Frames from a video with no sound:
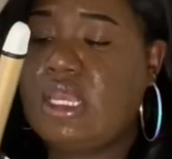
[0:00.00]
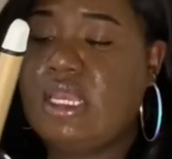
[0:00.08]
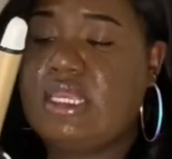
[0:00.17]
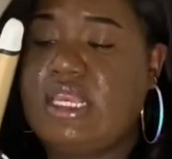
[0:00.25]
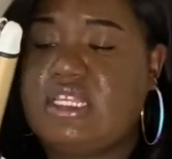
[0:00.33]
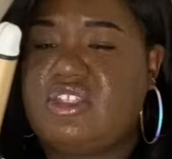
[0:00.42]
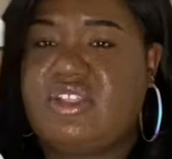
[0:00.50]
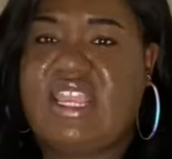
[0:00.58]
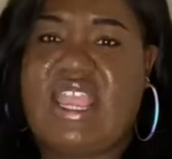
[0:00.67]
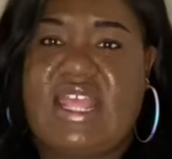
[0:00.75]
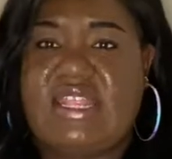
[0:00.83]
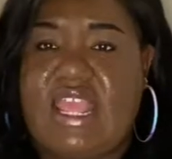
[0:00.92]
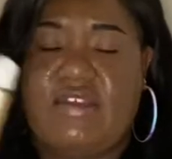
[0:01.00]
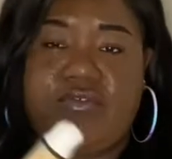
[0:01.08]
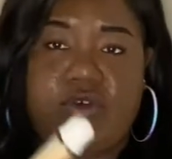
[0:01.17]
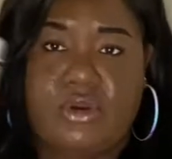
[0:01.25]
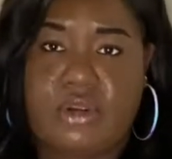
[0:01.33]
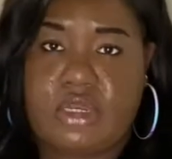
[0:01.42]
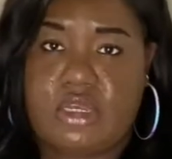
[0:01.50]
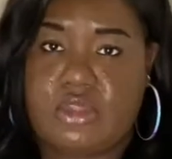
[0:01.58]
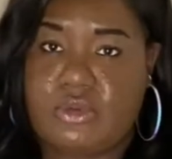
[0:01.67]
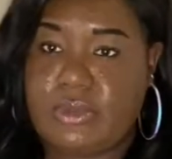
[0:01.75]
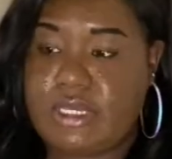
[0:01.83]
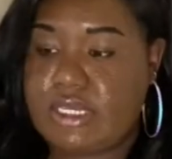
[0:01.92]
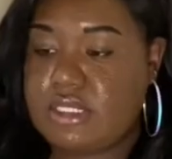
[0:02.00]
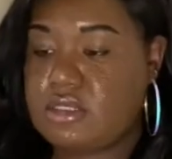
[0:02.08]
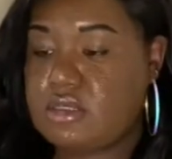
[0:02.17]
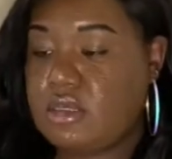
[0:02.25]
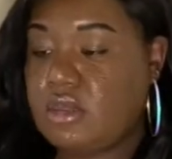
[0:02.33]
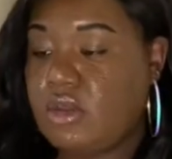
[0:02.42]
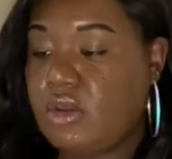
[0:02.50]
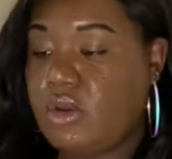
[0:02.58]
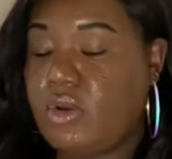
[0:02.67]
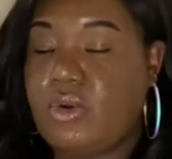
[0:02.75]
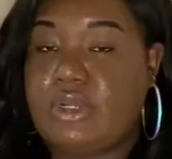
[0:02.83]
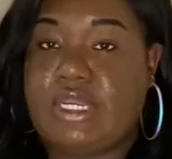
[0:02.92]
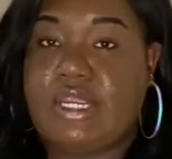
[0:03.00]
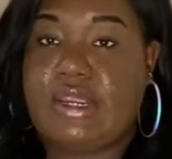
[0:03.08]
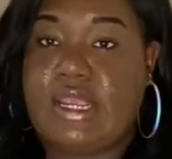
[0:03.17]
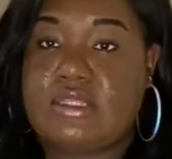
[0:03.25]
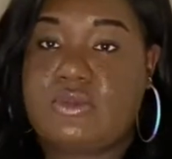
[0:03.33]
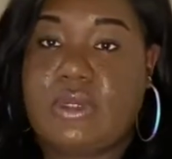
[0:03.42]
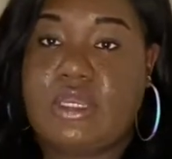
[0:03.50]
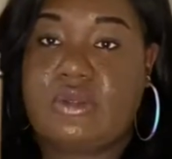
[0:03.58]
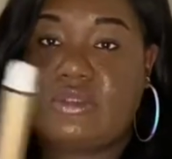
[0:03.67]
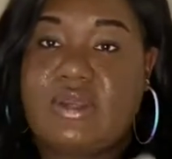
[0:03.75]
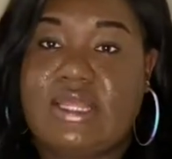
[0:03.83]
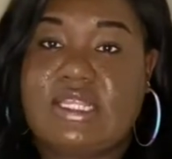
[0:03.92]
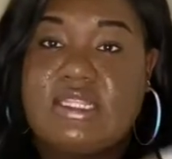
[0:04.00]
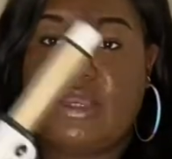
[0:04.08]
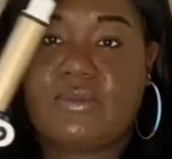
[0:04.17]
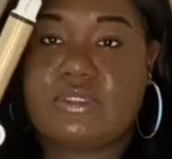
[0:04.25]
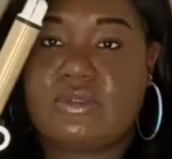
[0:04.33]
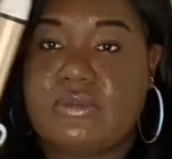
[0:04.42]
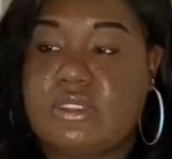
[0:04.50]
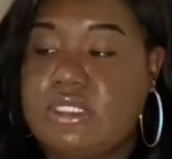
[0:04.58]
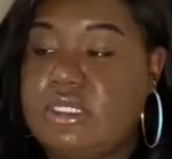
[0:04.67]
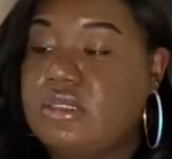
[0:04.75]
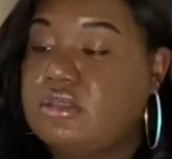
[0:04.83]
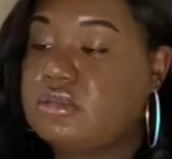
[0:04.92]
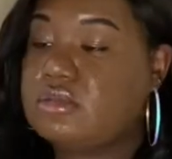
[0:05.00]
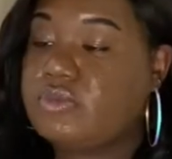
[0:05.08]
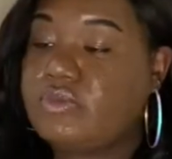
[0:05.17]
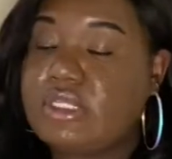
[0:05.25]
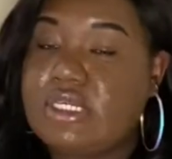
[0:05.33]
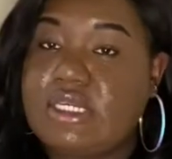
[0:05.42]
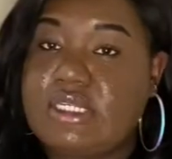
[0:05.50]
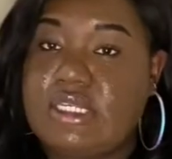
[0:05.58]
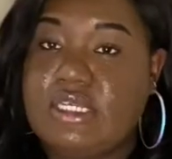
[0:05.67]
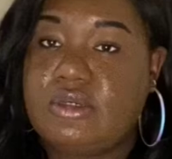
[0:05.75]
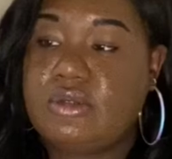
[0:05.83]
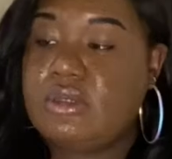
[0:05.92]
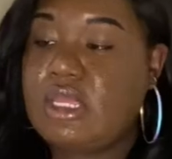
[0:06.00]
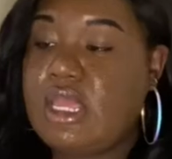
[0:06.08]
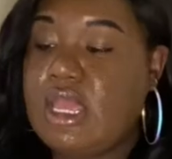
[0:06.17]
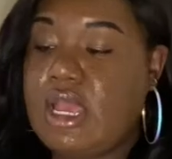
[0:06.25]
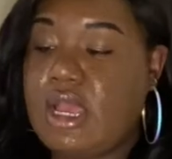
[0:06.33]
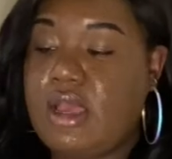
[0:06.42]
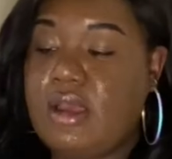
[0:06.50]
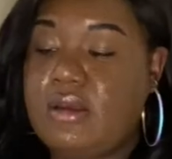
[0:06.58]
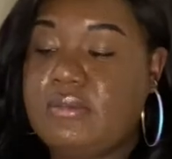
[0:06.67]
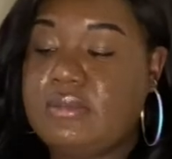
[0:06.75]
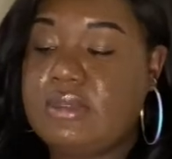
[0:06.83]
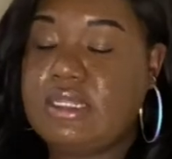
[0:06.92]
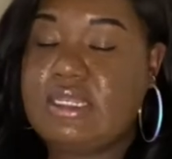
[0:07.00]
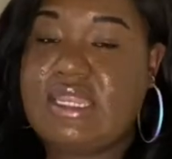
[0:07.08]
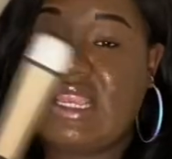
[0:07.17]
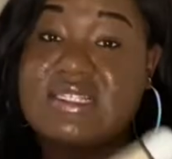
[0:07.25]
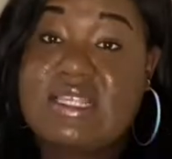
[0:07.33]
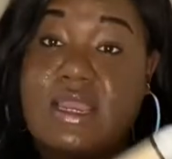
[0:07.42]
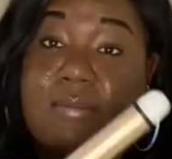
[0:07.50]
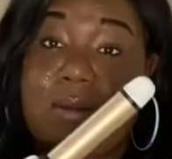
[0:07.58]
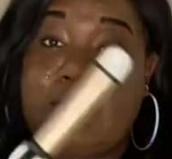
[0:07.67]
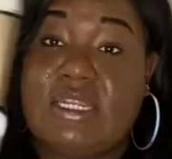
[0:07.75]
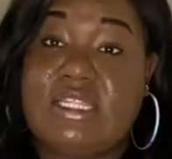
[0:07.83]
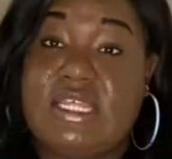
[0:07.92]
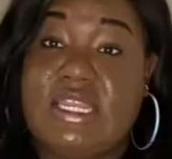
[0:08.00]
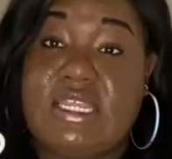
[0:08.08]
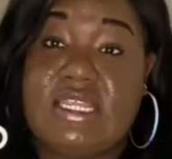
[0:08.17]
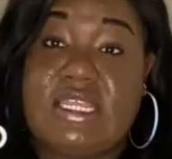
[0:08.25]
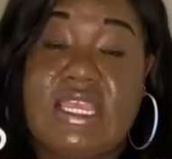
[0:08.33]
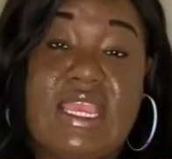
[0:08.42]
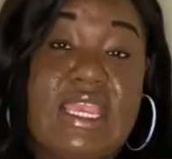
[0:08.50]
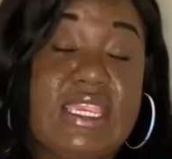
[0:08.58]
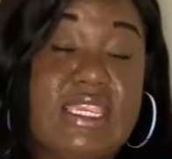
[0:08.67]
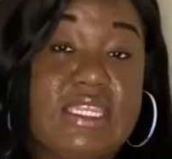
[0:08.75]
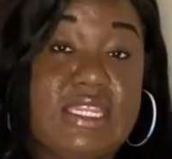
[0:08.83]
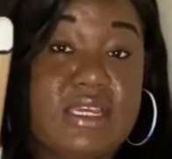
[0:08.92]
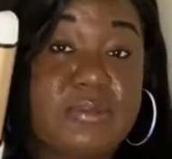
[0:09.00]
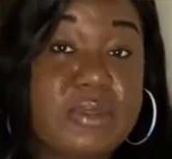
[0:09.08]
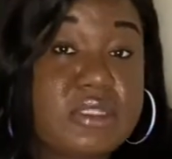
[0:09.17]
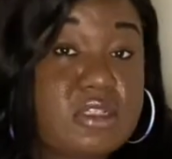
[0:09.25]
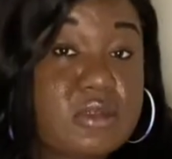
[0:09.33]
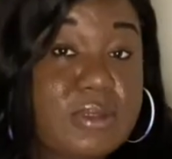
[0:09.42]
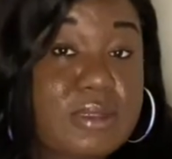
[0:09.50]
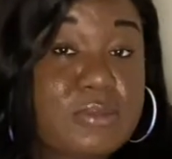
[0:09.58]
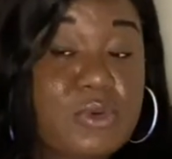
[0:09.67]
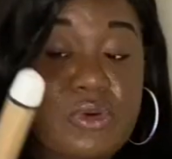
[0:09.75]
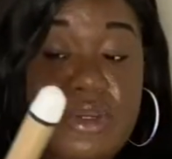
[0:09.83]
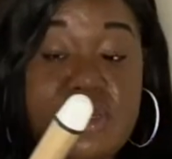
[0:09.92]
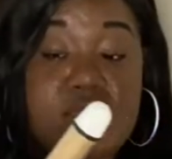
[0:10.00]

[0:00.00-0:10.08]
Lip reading: Yeah, so they had that for other wigs on there as well. So I thought that was a really good deal. Next time I'm gonna let it heat up a little bit more,